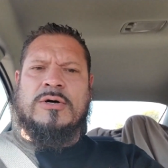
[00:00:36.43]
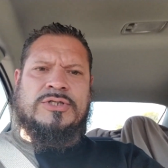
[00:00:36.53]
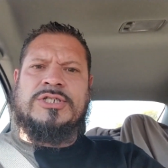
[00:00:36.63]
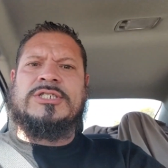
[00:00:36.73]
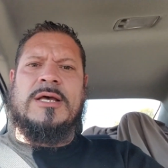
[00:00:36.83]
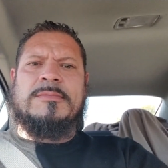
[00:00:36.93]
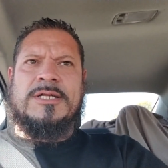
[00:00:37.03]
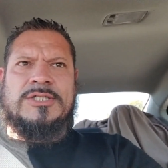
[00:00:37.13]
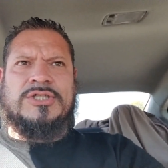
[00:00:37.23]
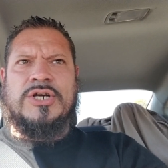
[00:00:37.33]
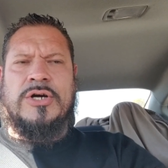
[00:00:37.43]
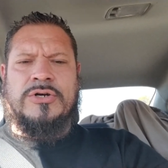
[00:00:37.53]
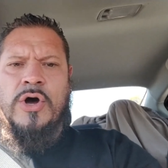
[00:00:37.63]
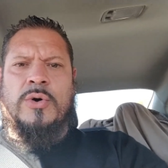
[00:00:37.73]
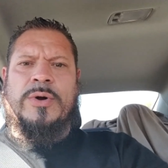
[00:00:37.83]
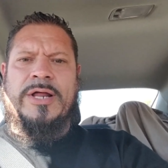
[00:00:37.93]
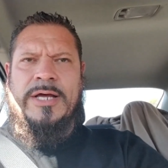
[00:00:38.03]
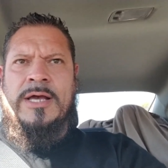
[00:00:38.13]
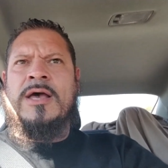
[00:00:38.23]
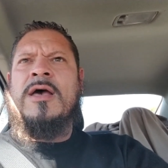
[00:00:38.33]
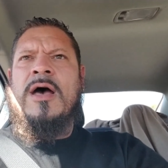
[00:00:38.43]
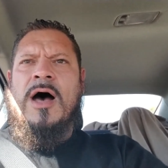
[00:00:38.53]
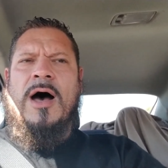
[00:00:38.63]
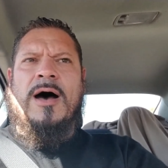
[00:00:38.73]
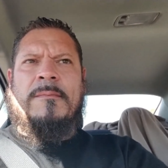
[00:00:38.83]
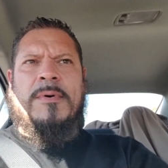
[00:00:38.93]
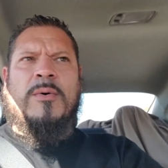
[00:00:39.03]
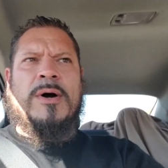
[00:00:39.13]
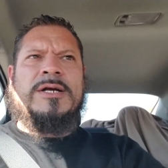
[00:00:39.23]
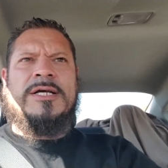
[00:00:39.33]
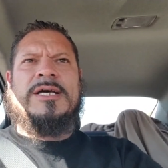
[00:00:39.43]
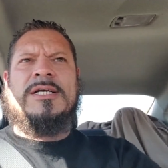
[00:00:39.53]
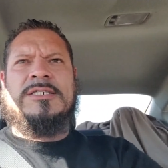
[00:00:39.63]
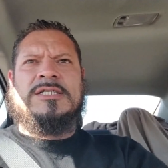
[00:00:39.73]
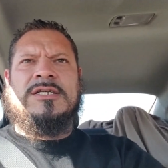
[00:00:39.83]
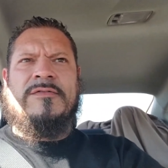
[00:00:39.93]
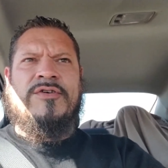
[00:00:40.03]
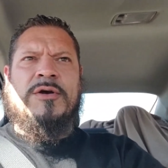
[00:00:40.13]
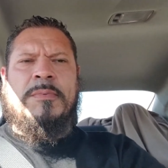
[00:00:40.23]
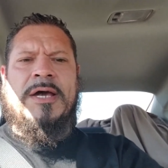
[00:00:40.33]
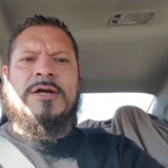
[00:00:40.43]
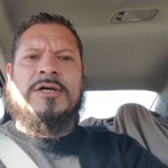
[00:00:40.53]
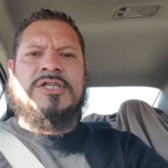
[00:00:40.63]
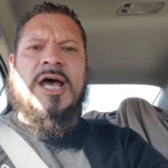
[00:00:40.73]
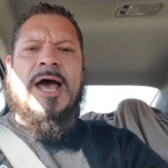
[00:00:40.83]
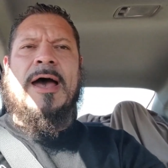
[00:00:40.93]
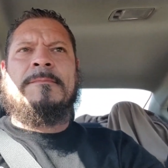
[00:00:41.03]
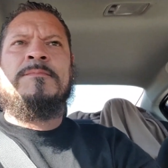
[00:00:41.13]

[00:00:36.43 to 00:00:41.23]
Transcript: she sent me this shirt already. Uh, but what it is is if you can beat her time